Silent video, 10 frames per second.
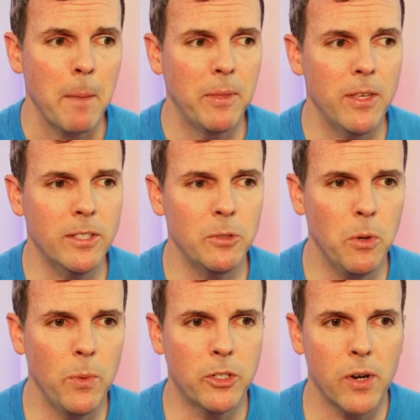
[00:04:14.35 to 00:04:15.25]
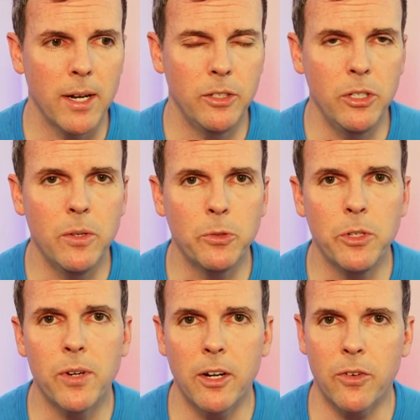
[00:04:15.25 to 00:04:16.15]
But this is what we try to do, is
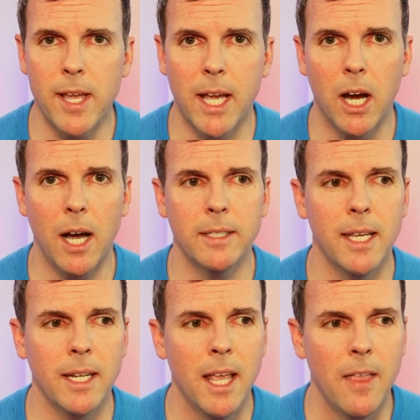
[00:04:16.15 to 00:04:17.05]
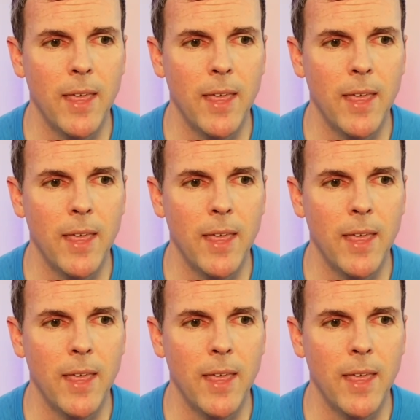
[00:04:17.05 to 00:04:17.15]
we try to create content